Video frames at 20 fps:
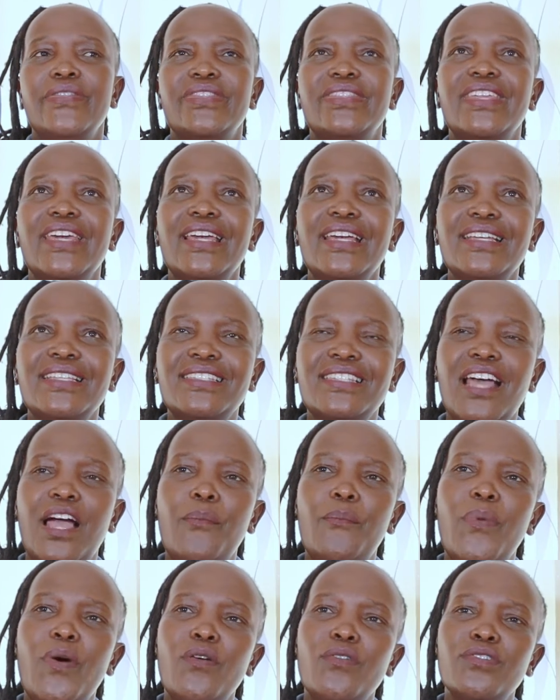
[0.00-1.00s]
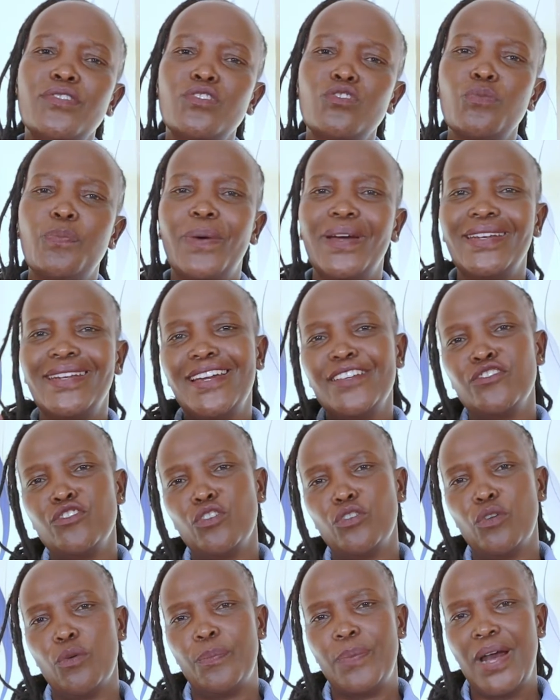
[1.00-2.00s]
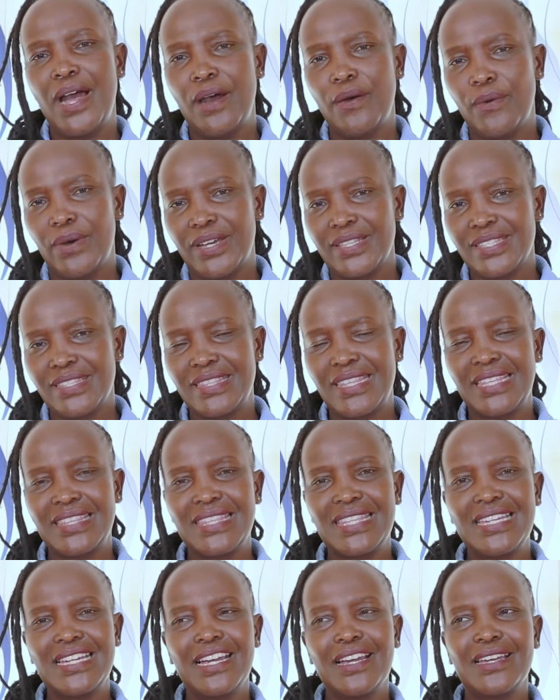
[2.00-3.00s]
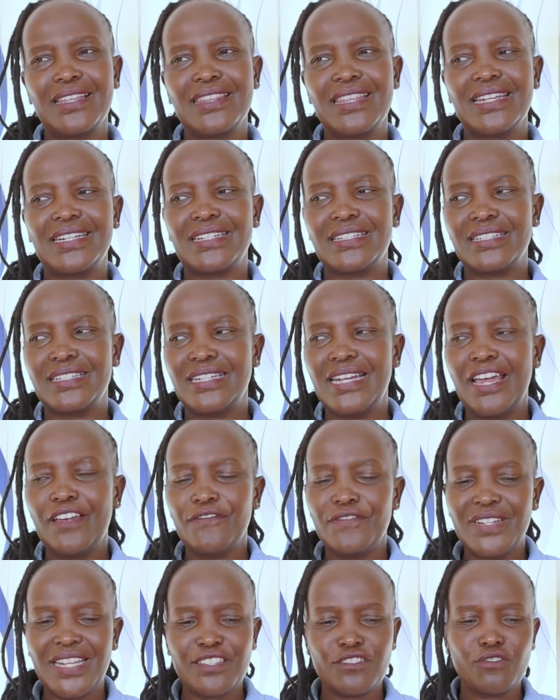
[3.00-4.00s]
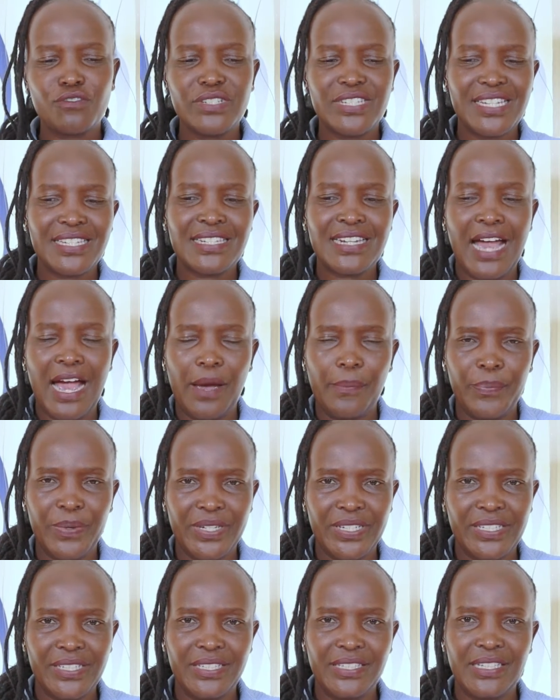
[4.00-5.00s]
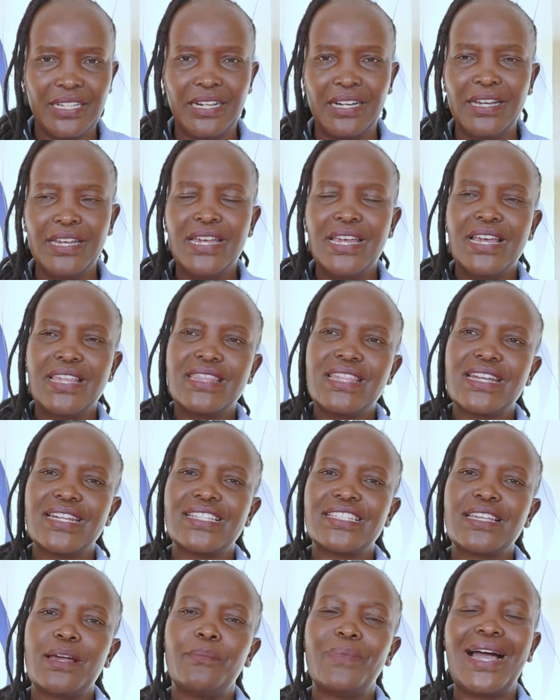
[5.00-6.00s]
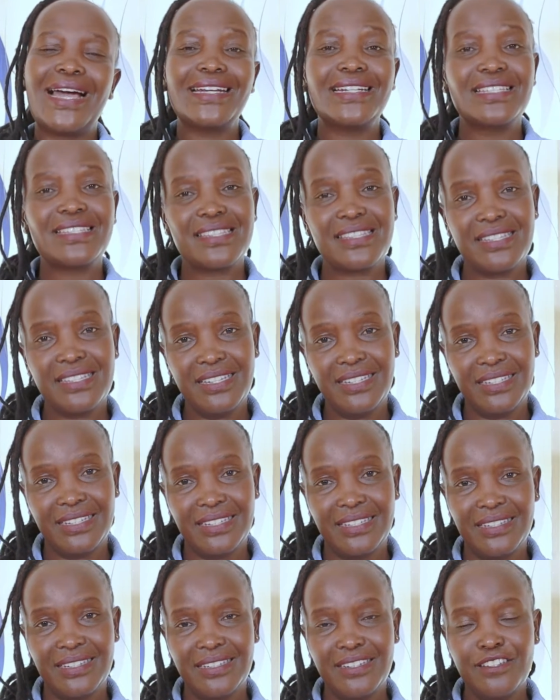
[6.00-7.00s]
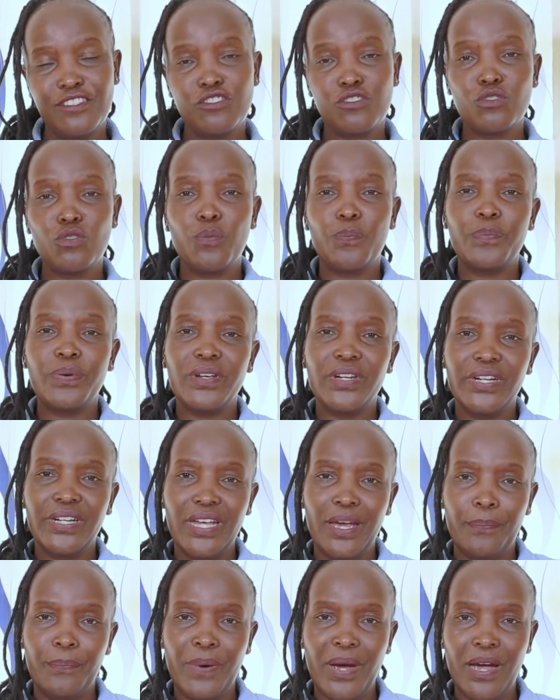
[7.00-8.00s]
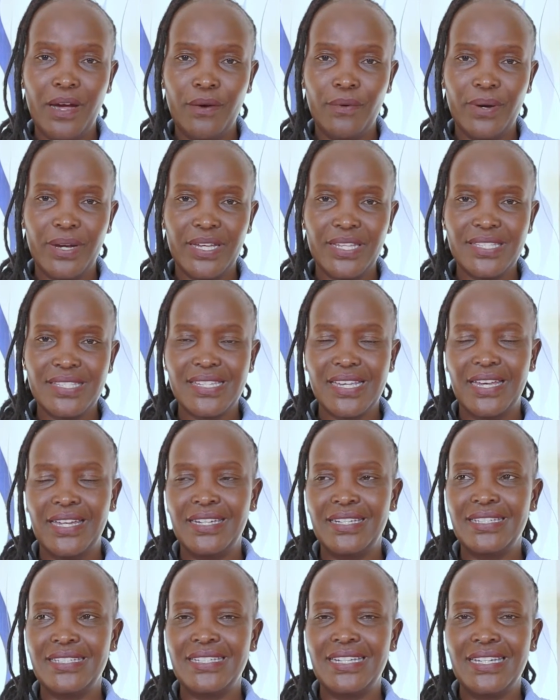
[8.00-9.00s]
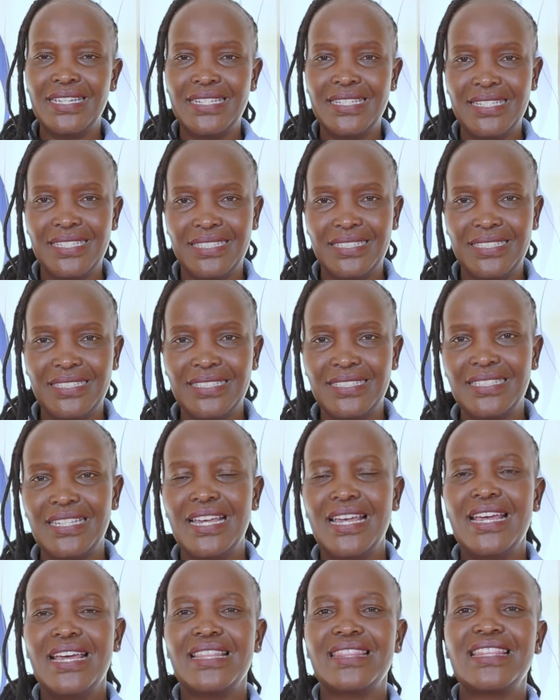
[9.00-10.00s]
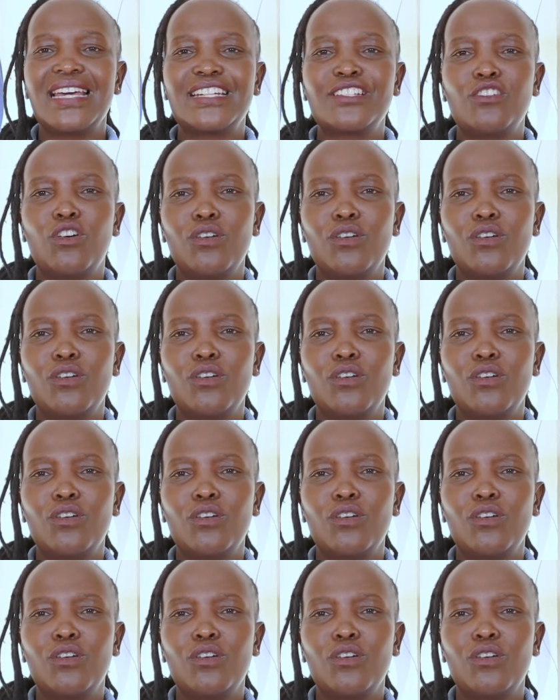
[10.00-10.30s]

thinks about supernatural powers. They think that life does not just happen here. There is some unseen superior powers and deities that